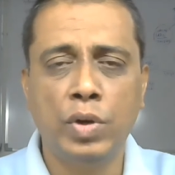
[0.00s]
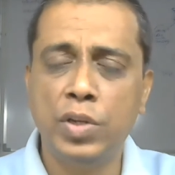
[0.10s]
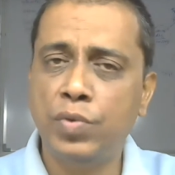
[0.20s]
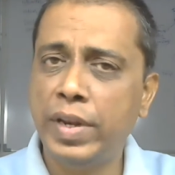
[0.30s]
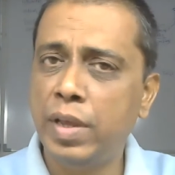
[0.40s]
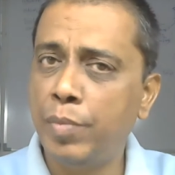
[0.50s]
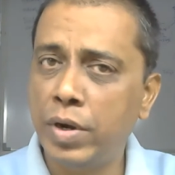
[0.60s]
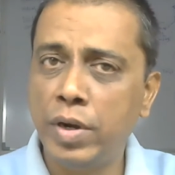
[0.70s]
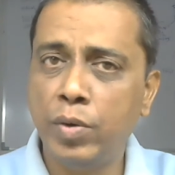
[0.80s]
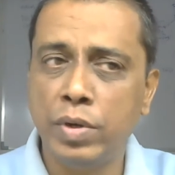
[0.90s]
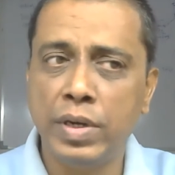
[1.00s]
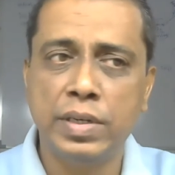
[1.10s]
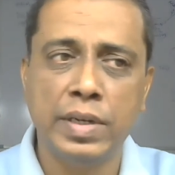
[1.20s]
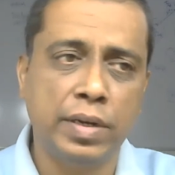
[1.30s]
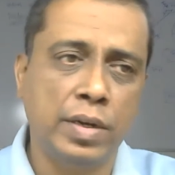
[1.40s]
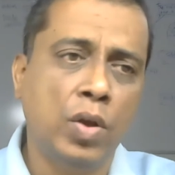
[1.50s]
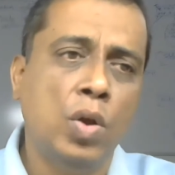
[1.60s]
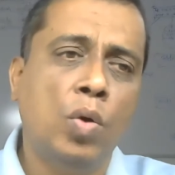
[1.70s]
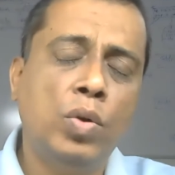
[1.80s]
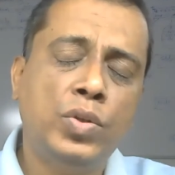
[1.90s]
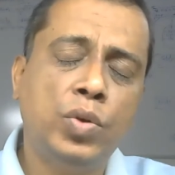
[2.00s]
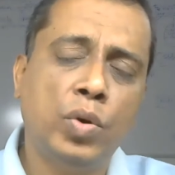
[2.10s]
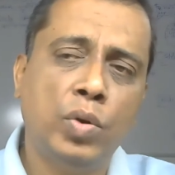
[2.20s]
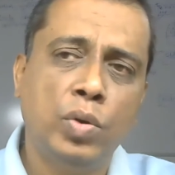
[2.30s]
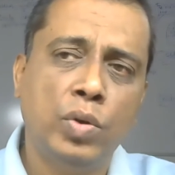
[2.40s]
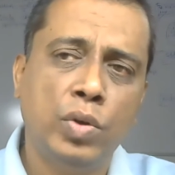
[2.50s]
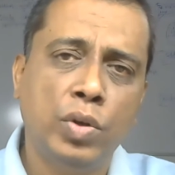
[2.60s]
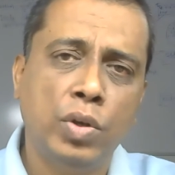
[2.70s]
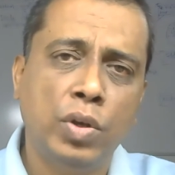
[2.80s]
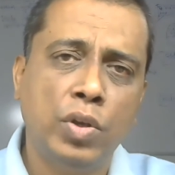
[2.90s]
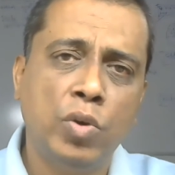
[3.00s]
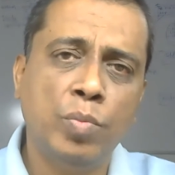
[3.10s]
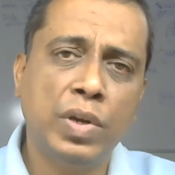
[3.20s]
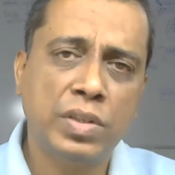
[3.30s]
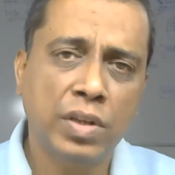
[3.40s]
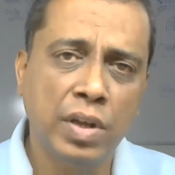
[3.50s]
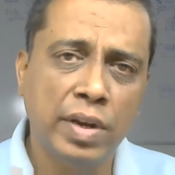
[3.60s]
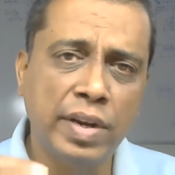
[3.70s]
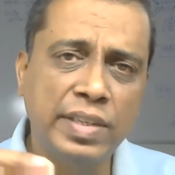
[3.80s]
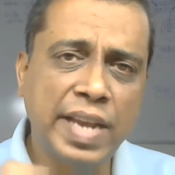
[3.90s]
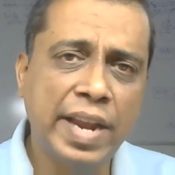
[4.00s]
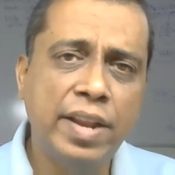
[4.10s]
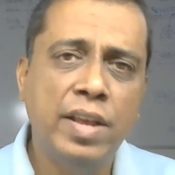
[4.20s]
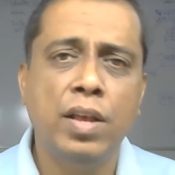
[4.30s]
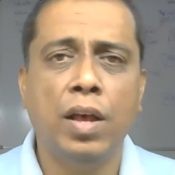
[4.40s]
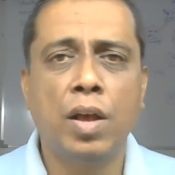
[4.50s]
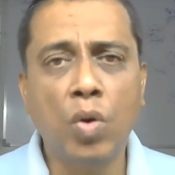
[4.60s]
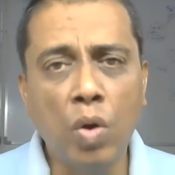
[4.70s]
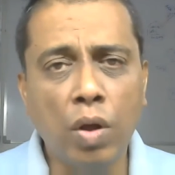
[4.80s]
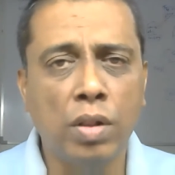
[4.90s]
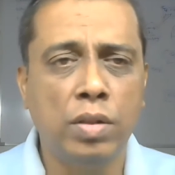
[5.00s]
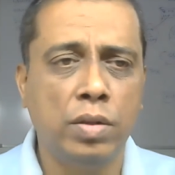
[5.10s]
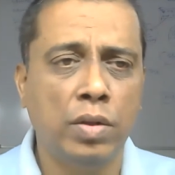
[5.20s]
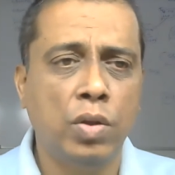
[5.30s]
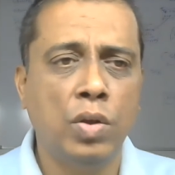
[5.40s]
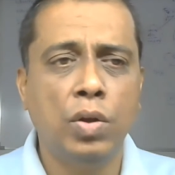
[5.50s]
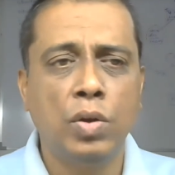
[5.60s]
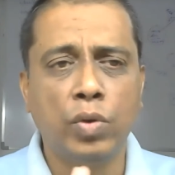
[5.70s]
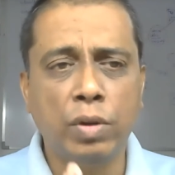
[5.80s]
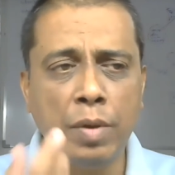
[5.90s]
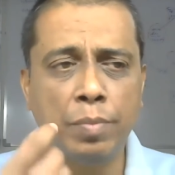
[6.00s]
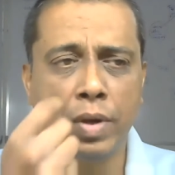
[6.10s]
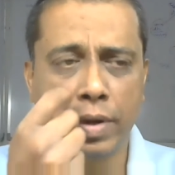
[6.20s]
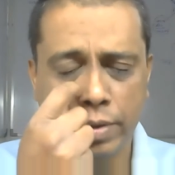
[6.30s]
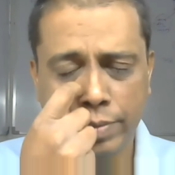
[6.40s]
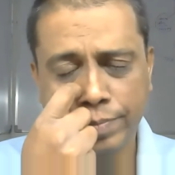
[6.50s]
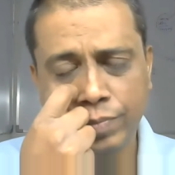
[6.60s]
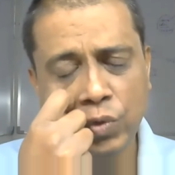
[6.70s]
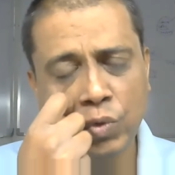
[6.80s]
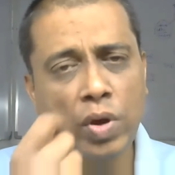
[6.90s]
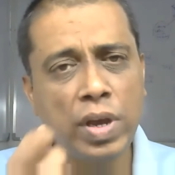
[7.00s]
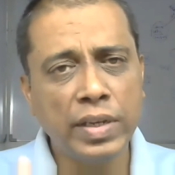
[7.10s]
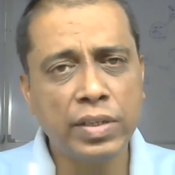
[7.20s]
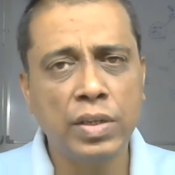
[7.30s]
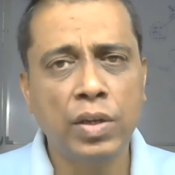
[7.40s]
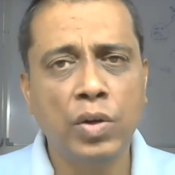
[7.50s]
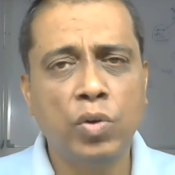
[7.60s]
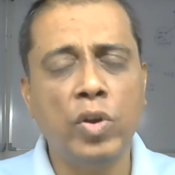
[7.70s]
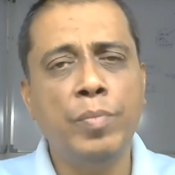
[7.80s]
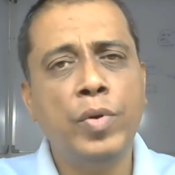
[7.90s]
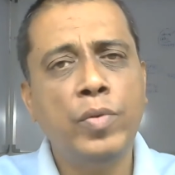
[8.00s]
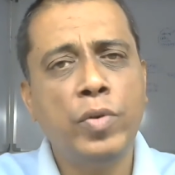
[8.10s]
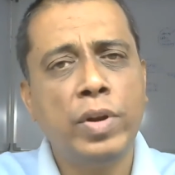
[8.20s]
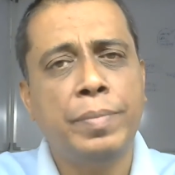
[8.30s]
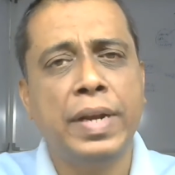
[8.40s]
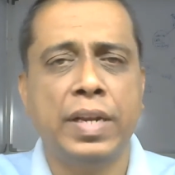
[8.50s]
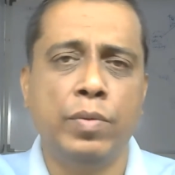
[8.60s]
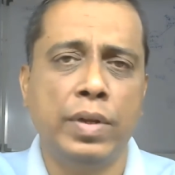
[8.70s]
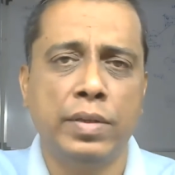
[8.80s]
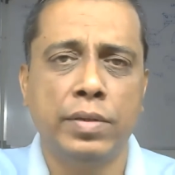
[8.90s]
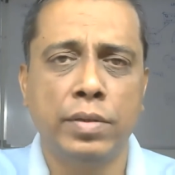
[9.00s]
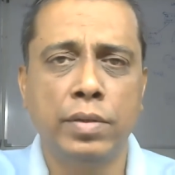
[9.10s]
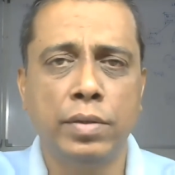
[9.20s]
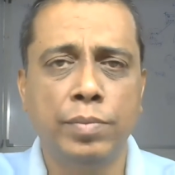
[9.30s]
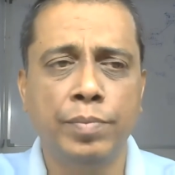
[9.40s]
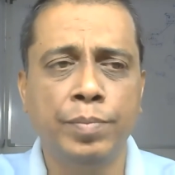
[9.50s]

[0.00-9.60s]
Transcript: So it is very important to understand. Also, you must decide a goal to remember so as to improve your effectiveness.